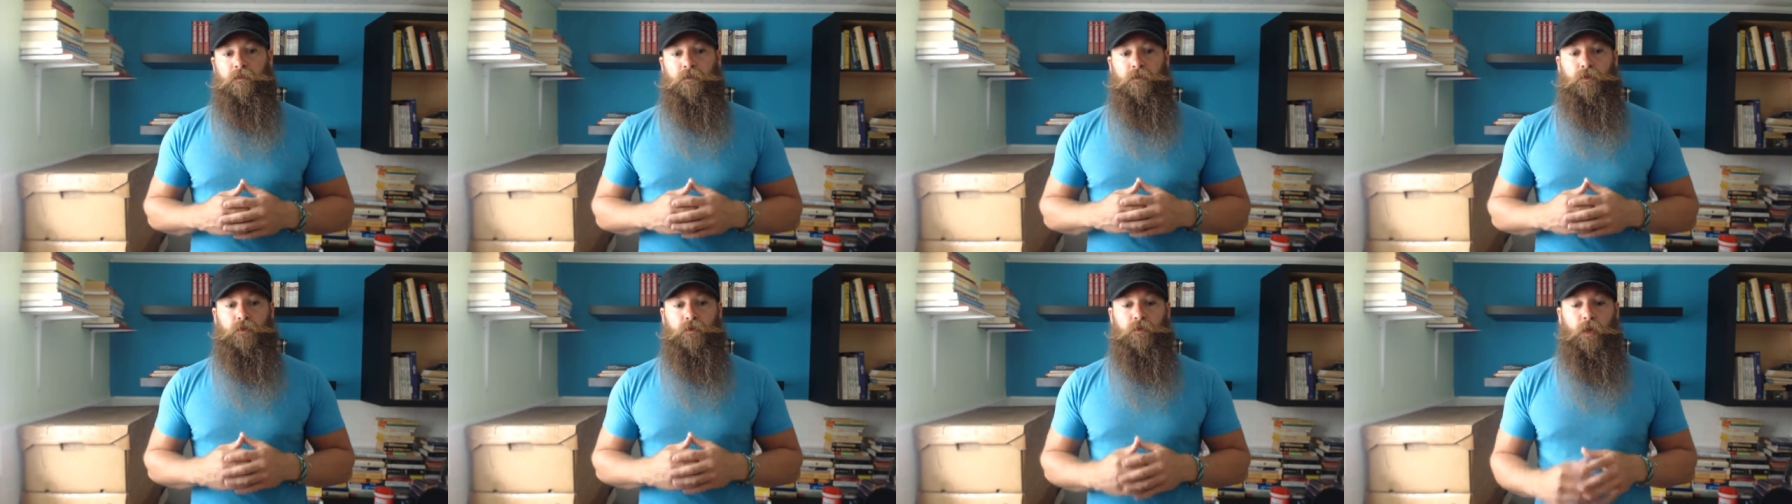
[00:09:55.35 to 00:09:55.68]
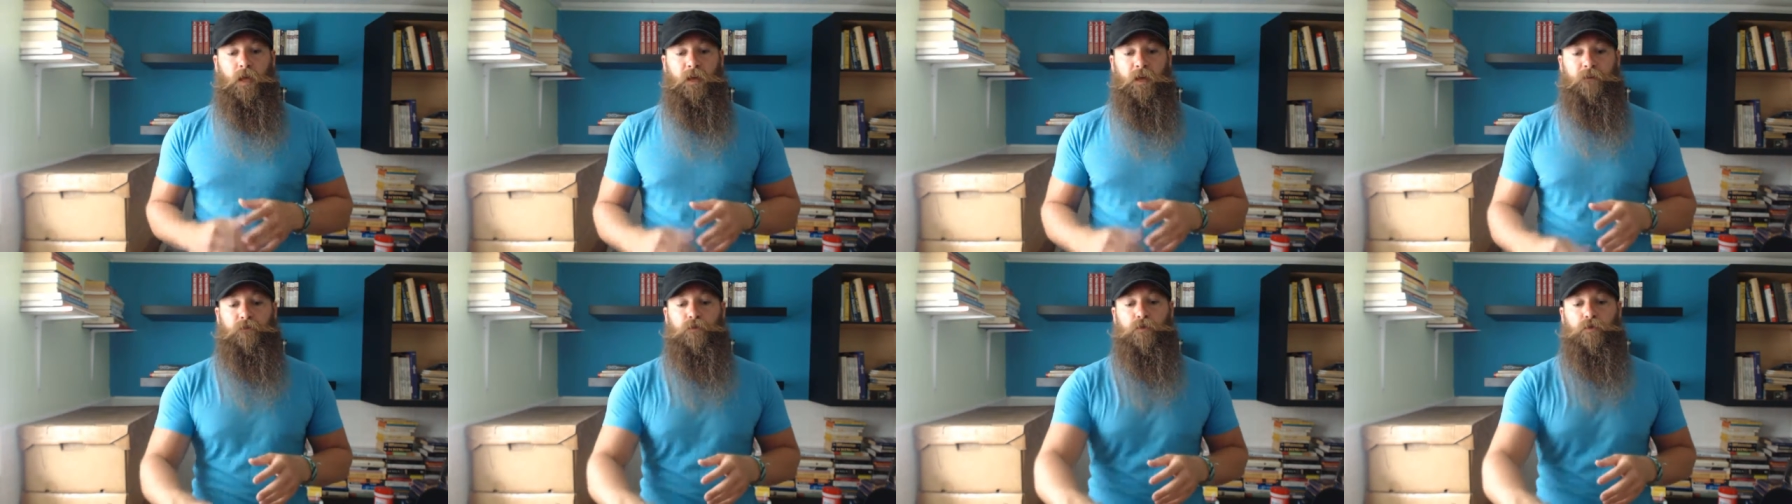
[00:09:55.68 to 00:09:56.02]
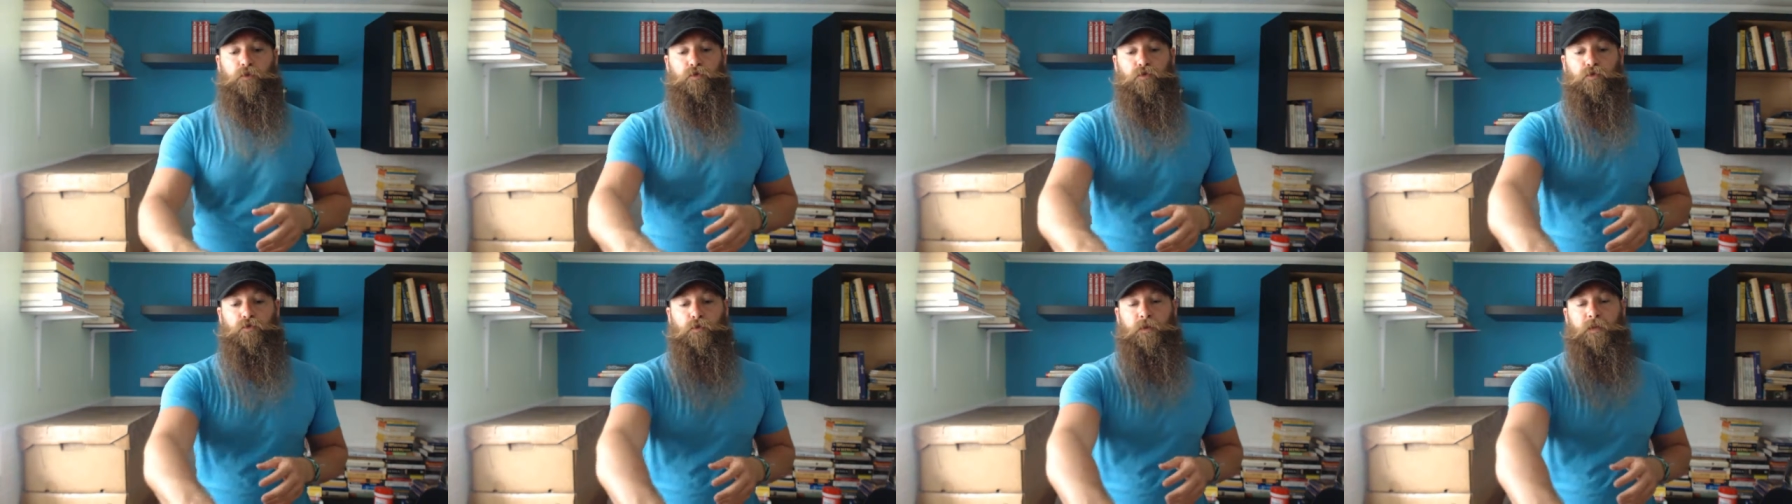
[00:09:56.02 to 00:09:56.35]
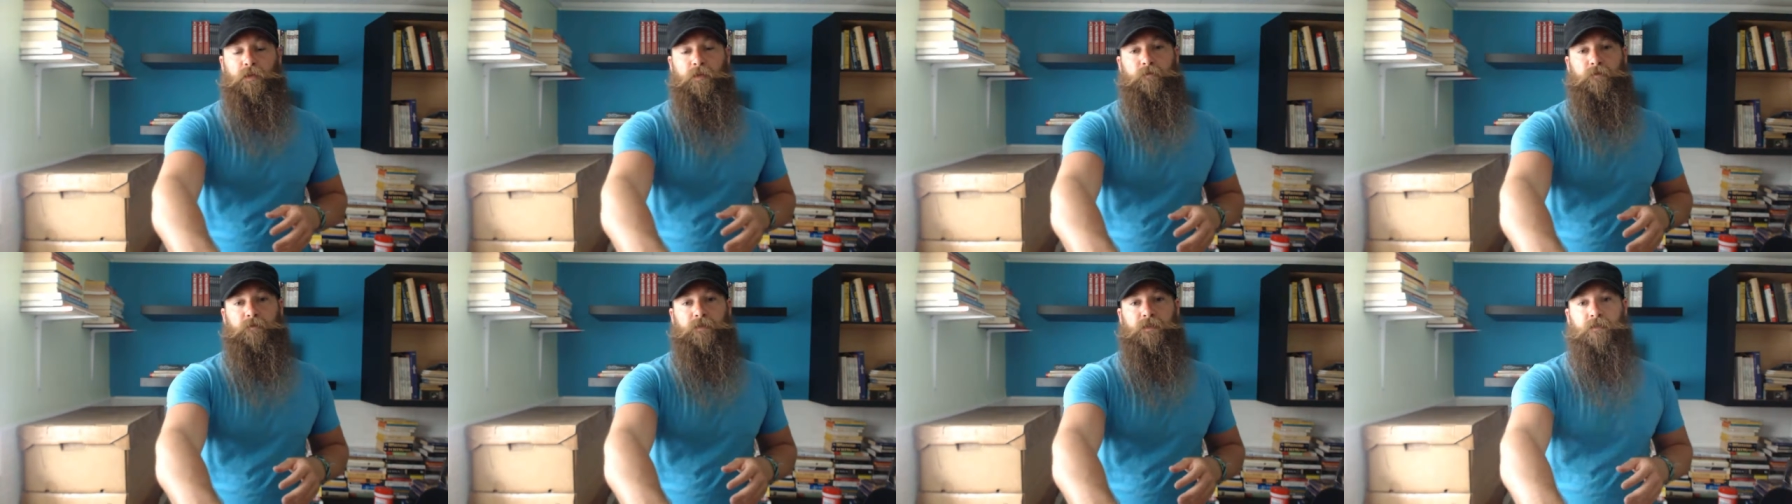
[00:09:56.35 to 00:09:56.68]
New Life, New
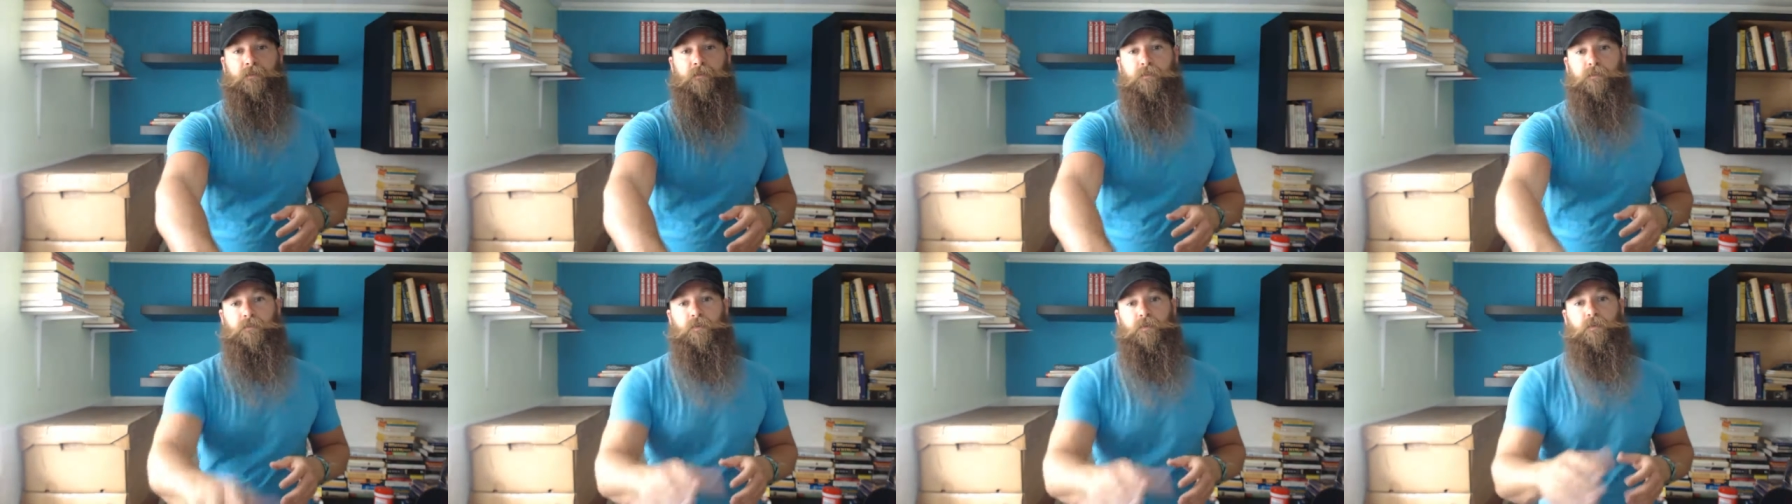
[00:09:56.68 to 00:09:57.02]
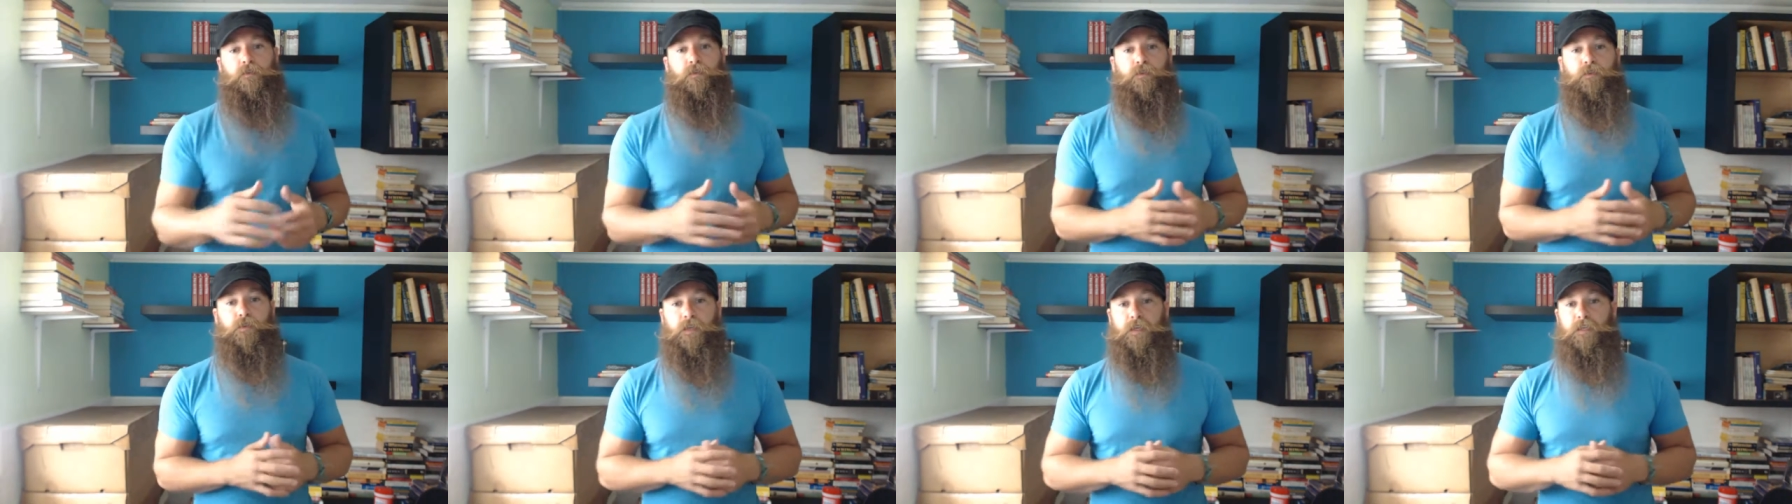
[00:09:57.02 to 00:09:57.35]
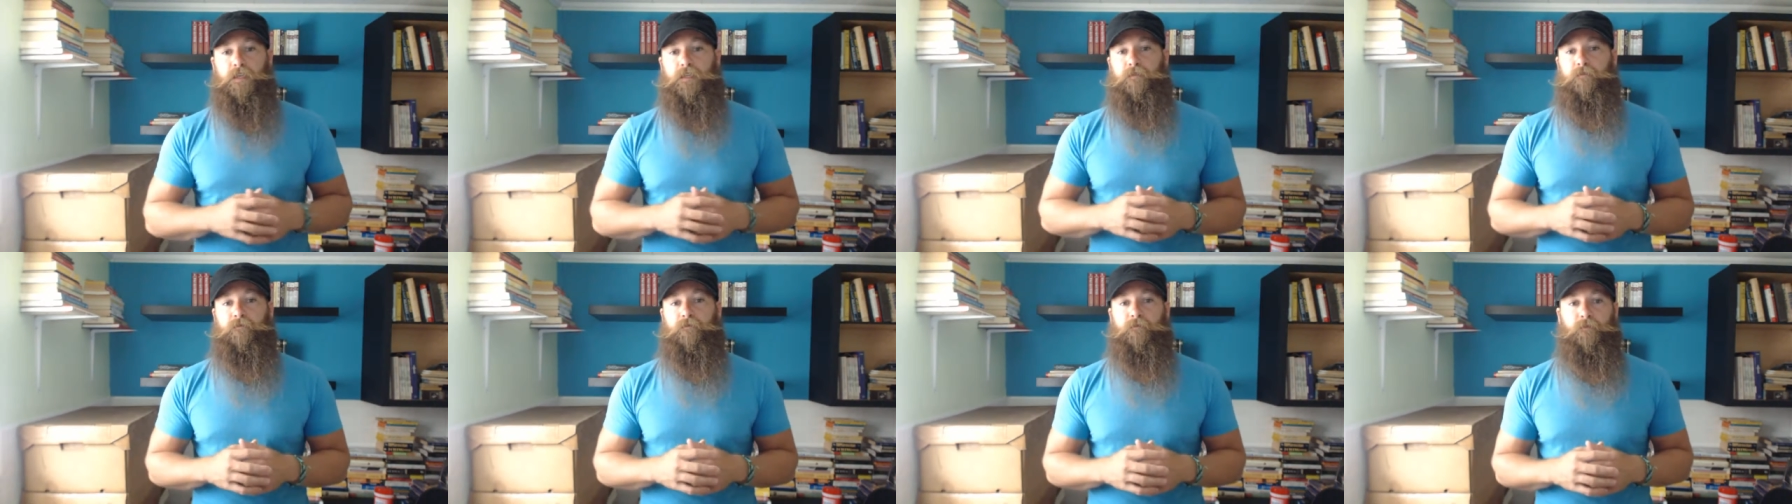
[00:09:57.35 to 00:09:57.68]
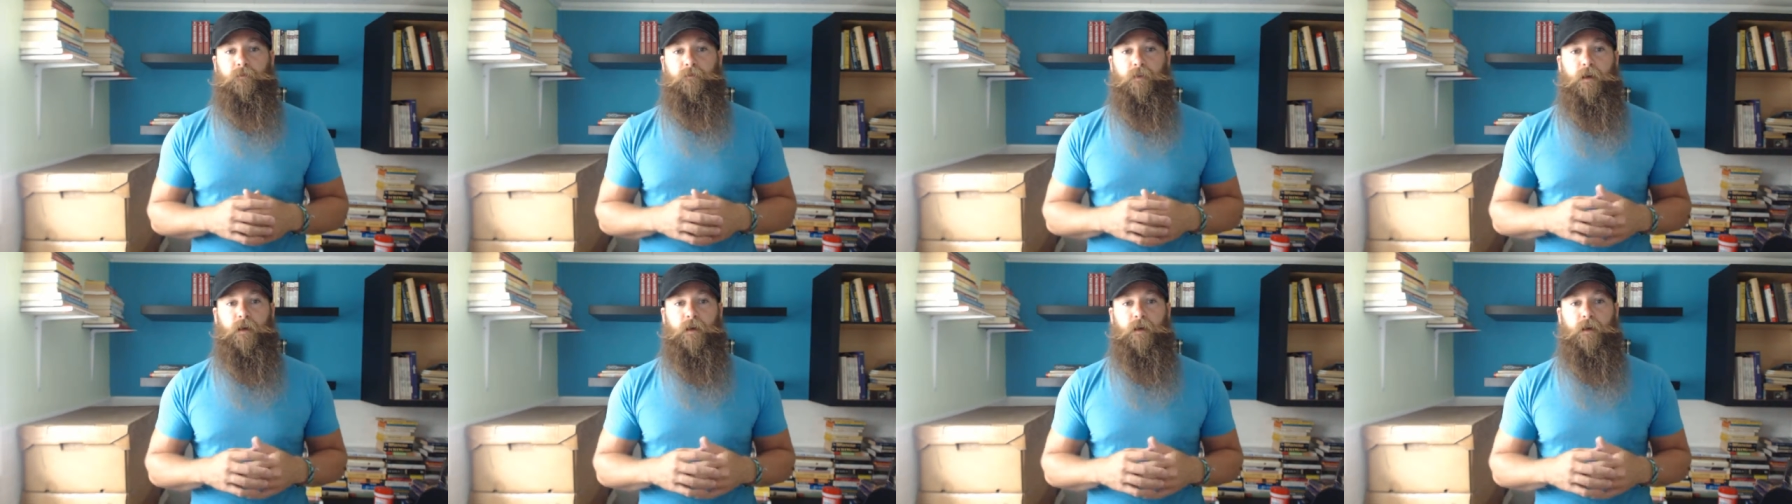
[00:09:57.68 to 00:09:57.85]
Dreams, so you can